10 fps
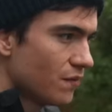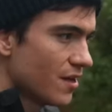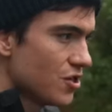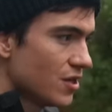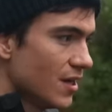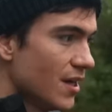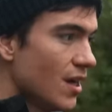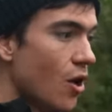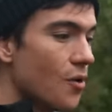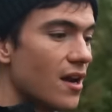fish.
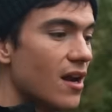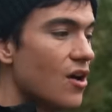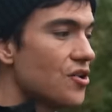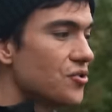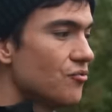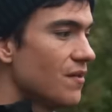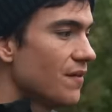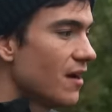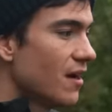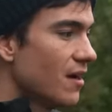On a larger
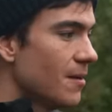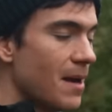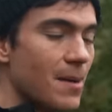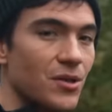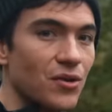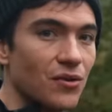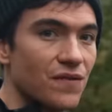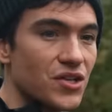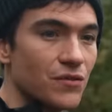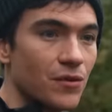river, maybe you're
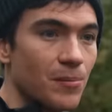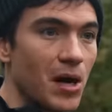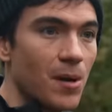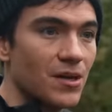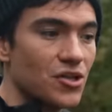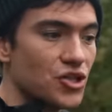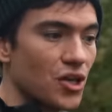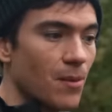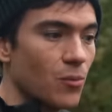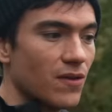fishing for barbel and
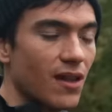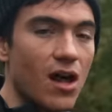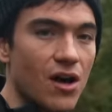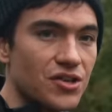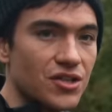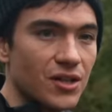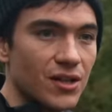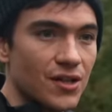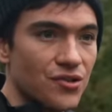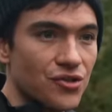chub with large
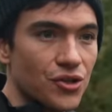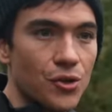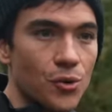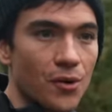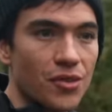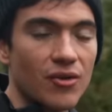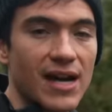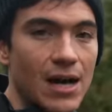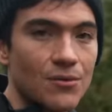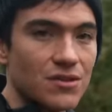2 or
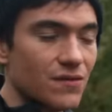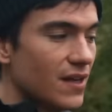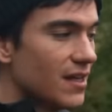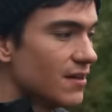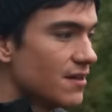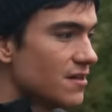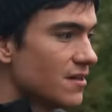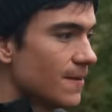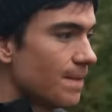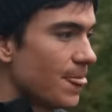3 ounce
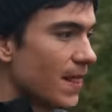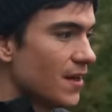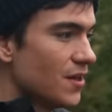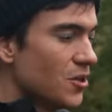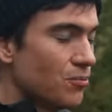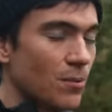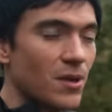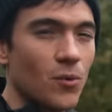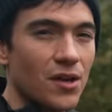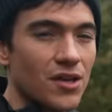feeders, you'd
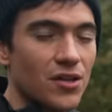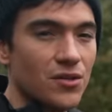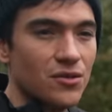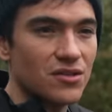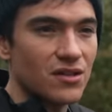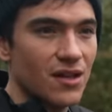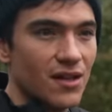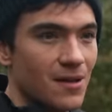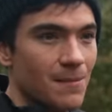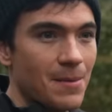probably want to use
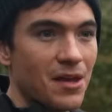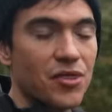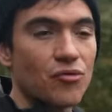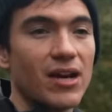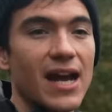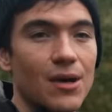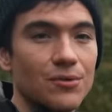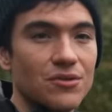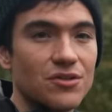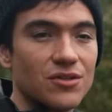maybe a 3
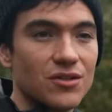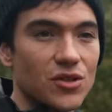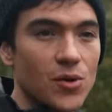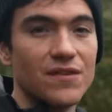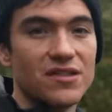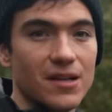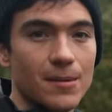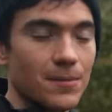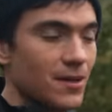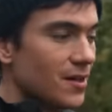ounce quiver tip,